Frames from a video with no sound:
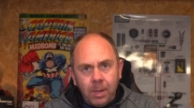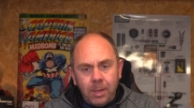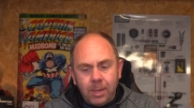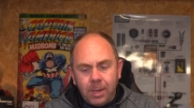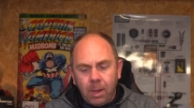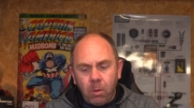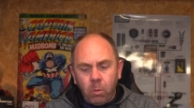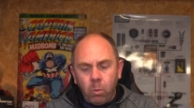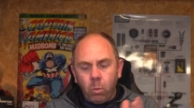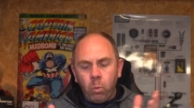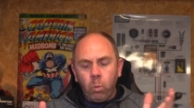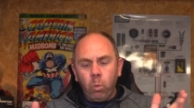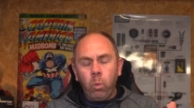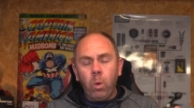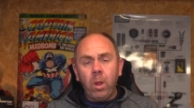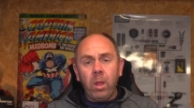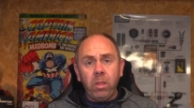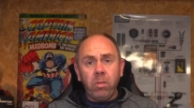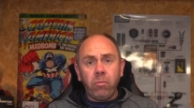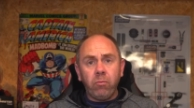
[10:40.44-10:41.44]
Now,
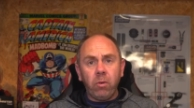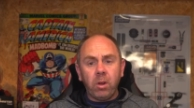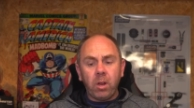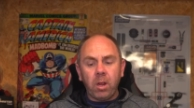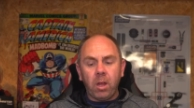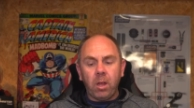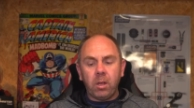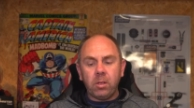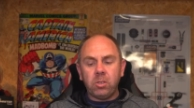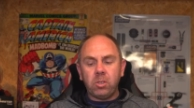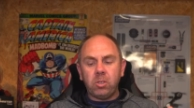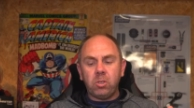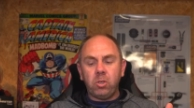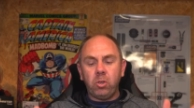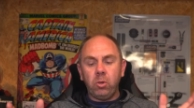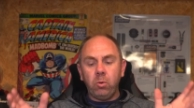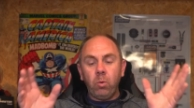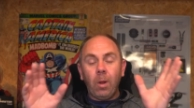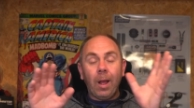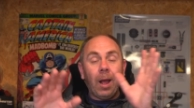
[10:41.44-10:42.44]
with regards
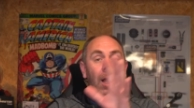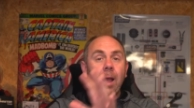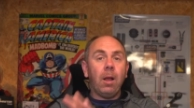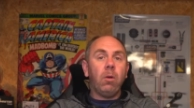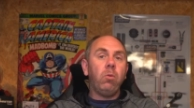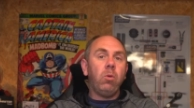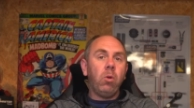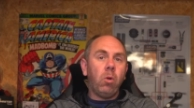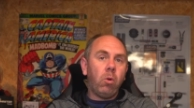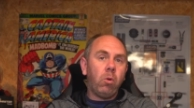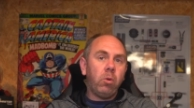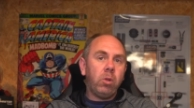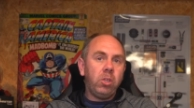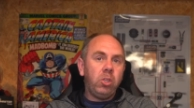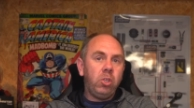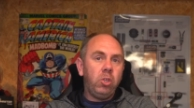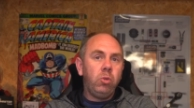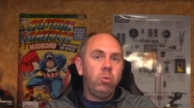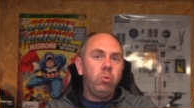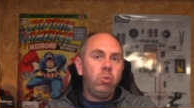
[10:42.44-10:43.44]
to how long
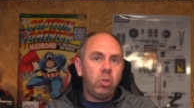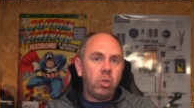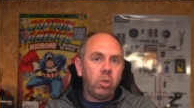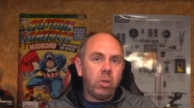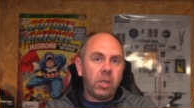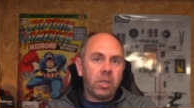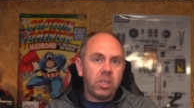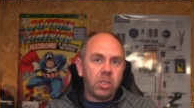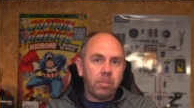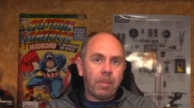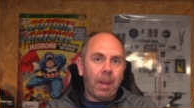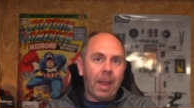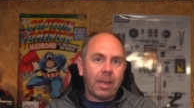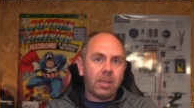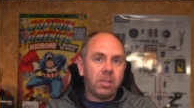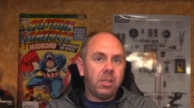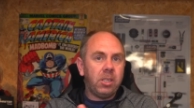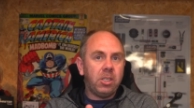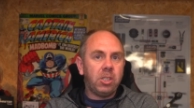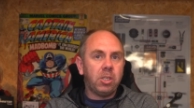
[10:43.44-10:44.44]
you should
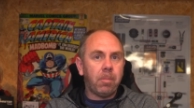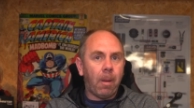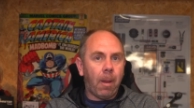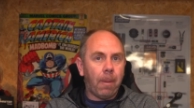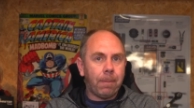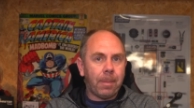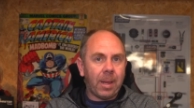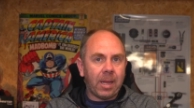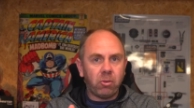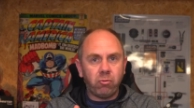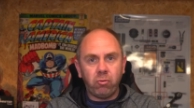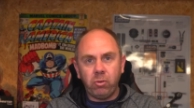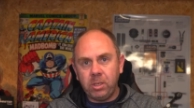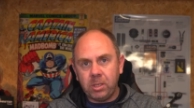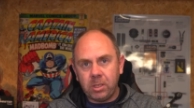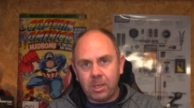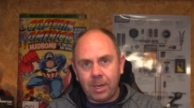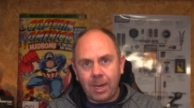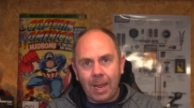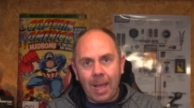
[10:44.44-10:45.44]
expect these smart batteries
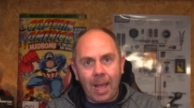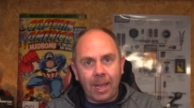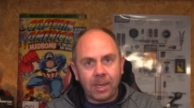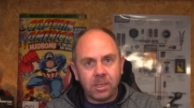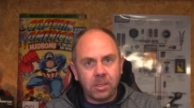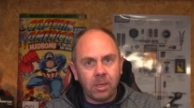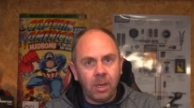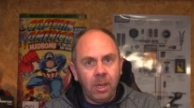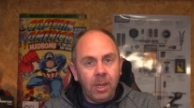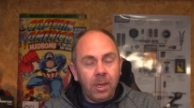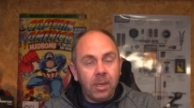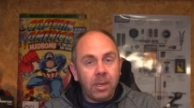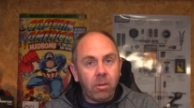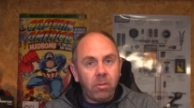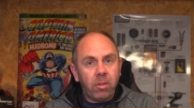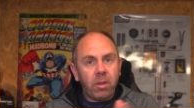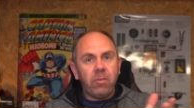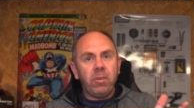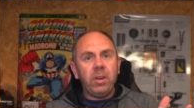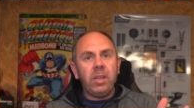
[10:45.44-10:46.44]
to last, now
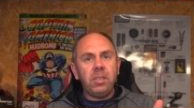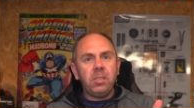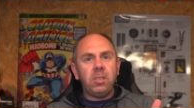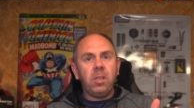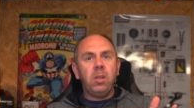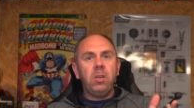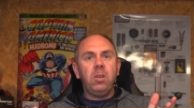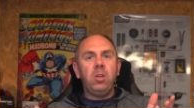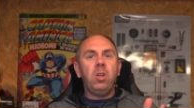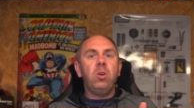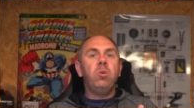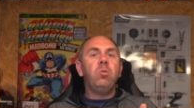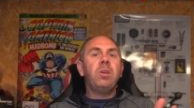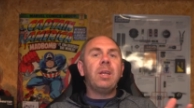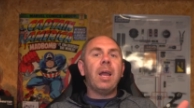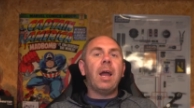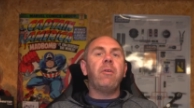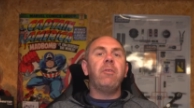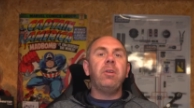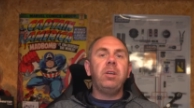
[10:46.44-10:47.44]
there is no
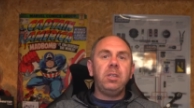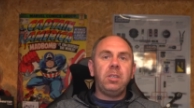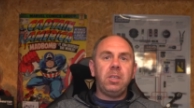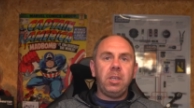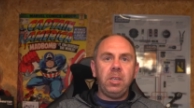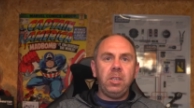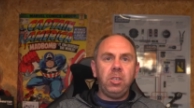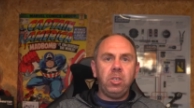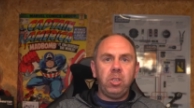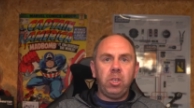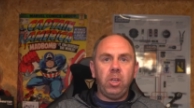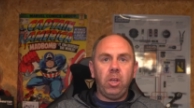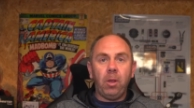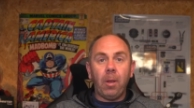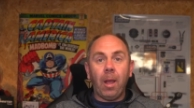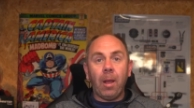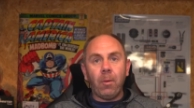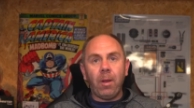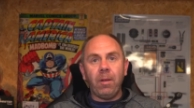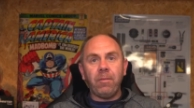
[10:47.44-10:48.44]
guarantees here.
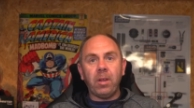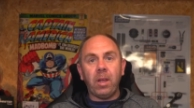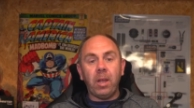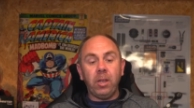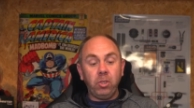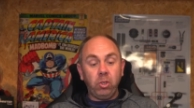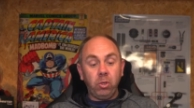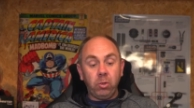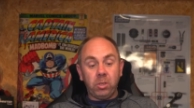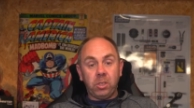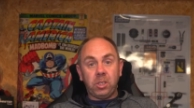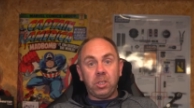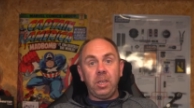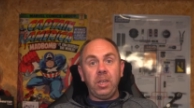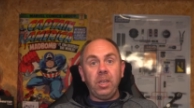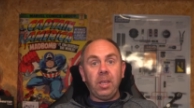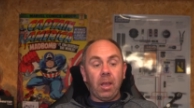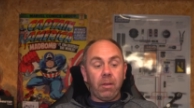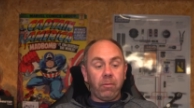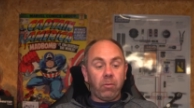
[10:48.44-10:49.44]
However, as you can
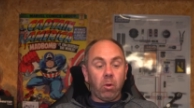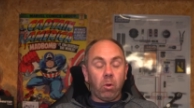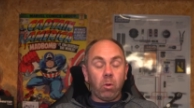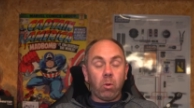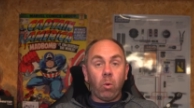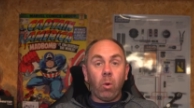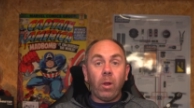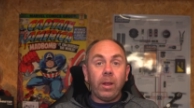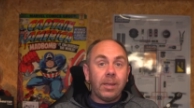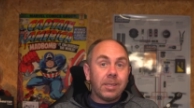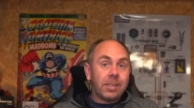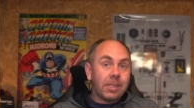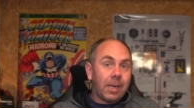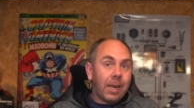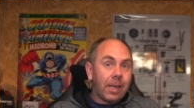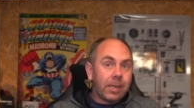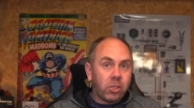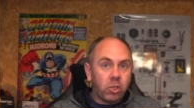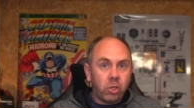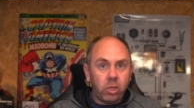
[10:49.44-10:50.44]
see, I've got quite a
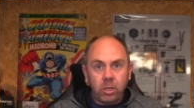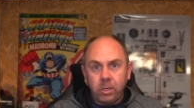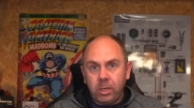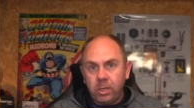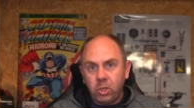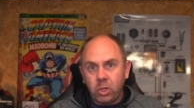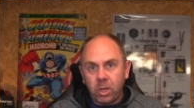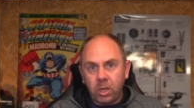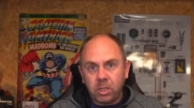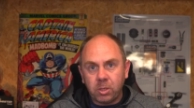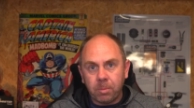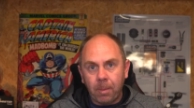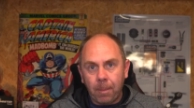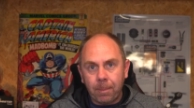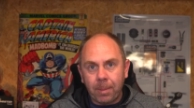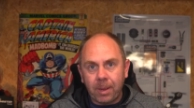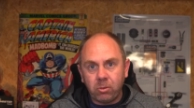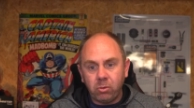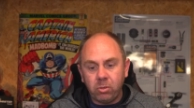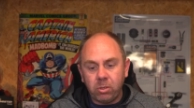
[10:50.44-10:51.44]
selection of DJI smart
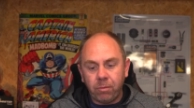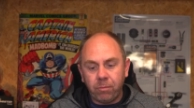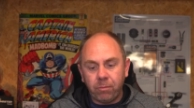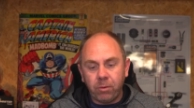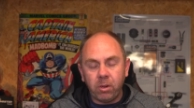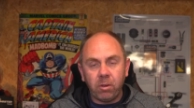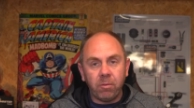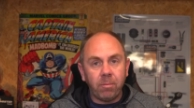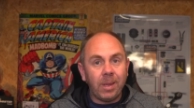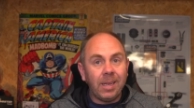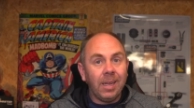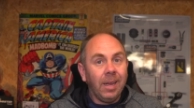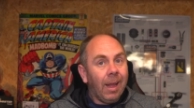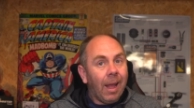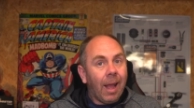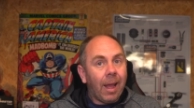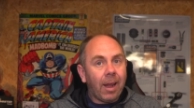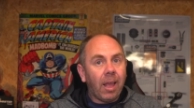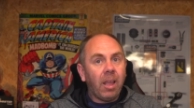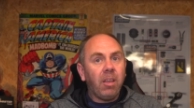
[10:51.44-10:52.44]
batteries in front of me
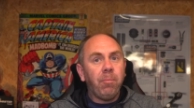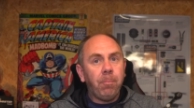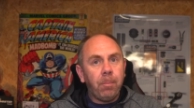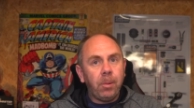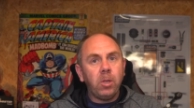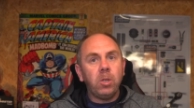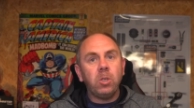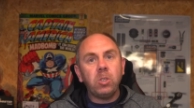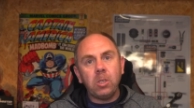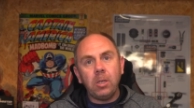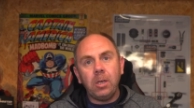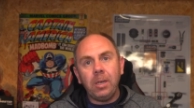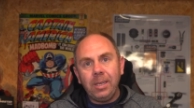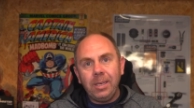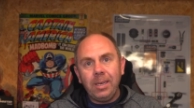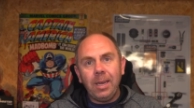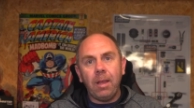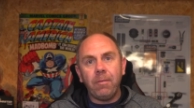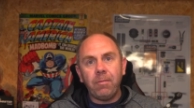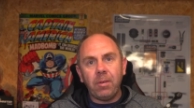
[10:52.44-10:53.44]
and I've personally
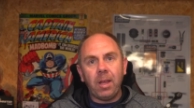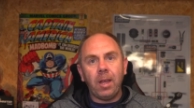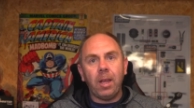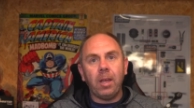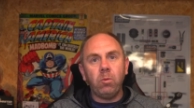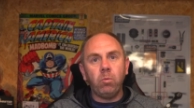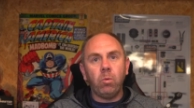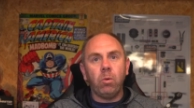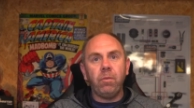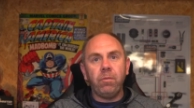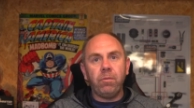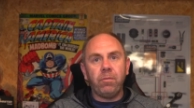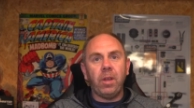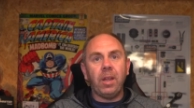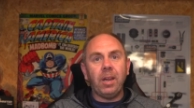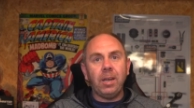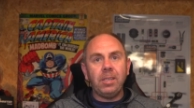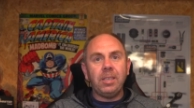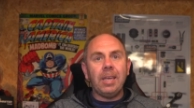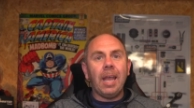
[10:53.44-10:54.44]
never had one
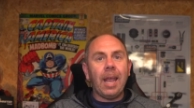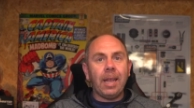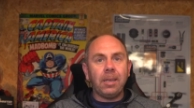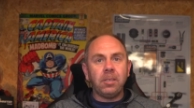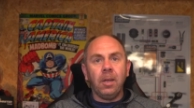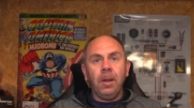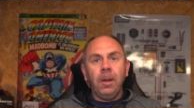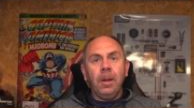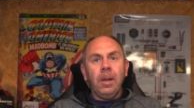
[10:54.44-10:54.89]
fail yet.